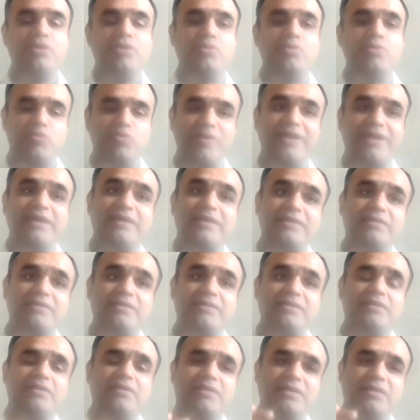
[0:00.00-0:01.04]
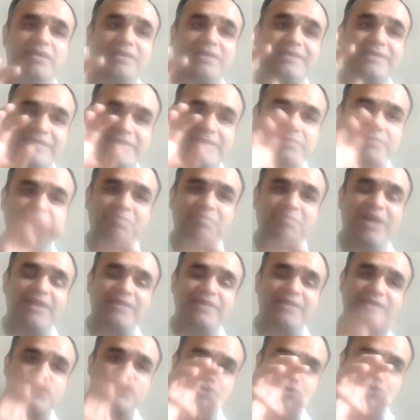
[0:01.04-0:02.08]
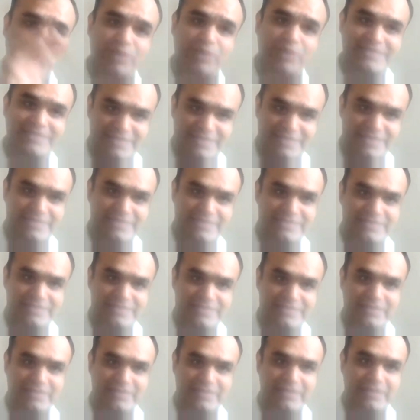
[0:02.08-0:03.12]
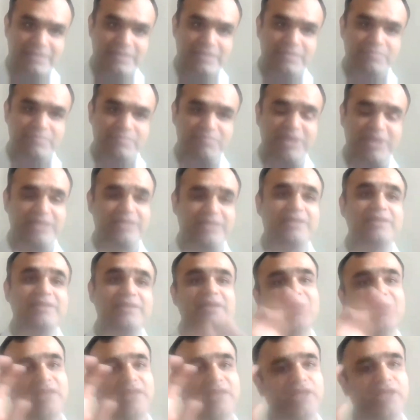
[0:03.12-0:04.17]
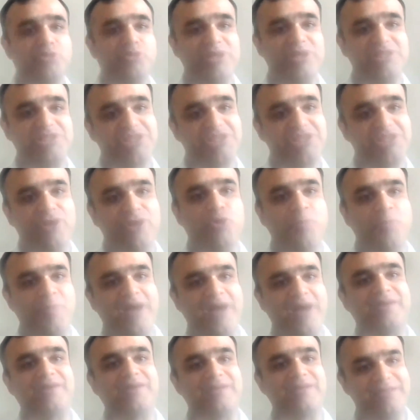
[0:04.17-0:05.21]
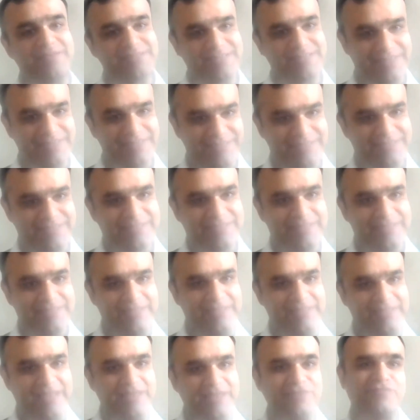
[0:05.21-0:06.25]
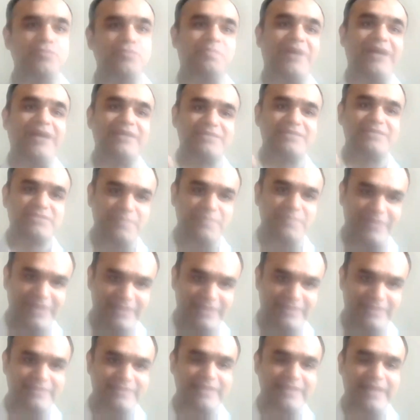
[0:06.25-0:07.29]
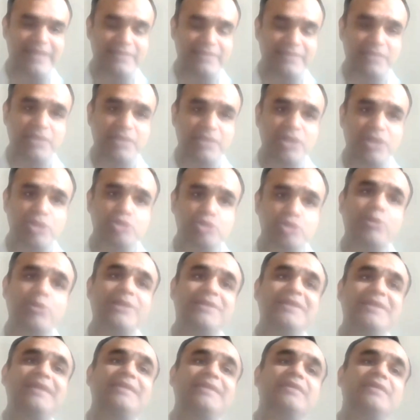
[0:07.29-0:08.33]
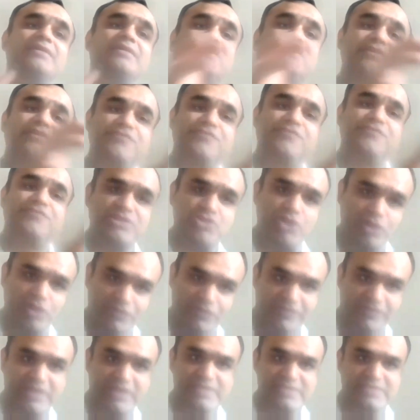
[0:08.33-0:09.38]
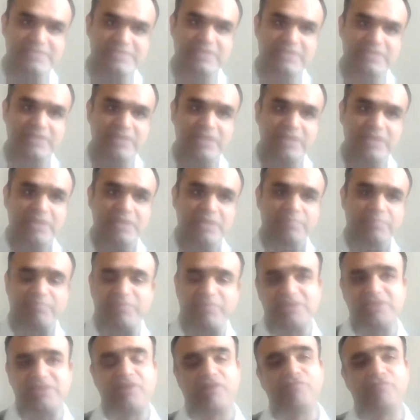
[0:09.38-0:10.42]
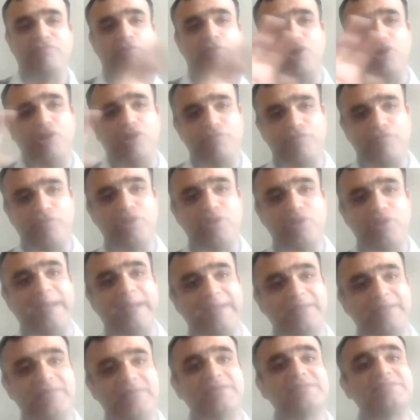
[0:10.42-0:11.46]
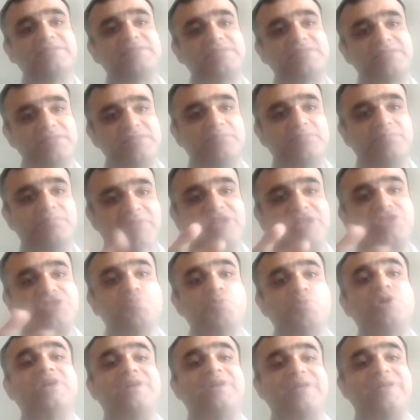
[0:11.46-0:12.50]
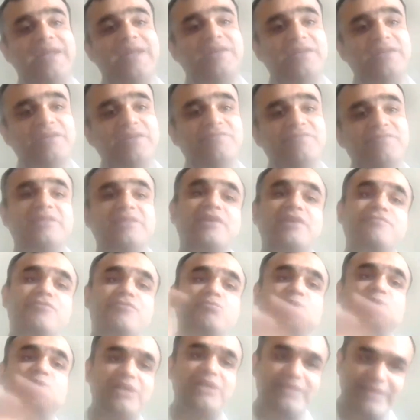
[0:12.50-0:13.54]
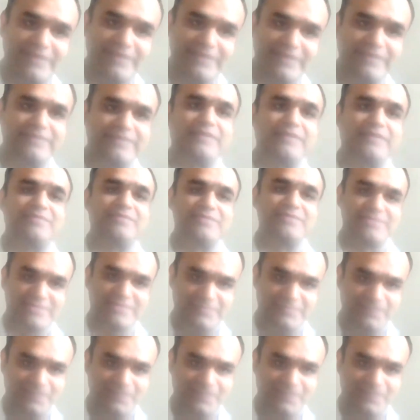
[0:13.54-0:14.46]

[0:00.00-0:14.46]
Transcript: where a deep market should exist, but an illiquid, shallow market exists. And if you participate in that, you are taking a different sort of risk, but the reward for that is much more attractive and therefore worth taking that risk.